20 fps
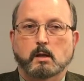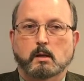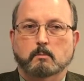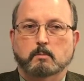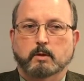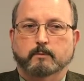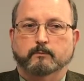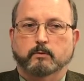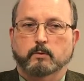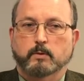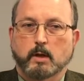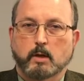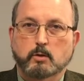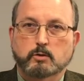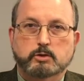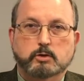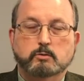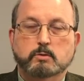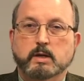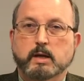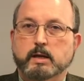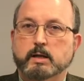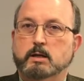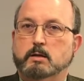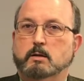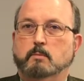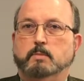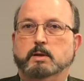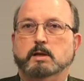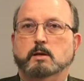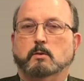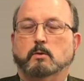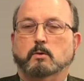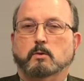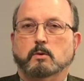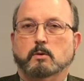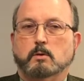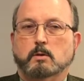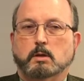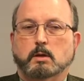But for those who needed to be at
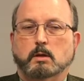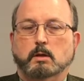work,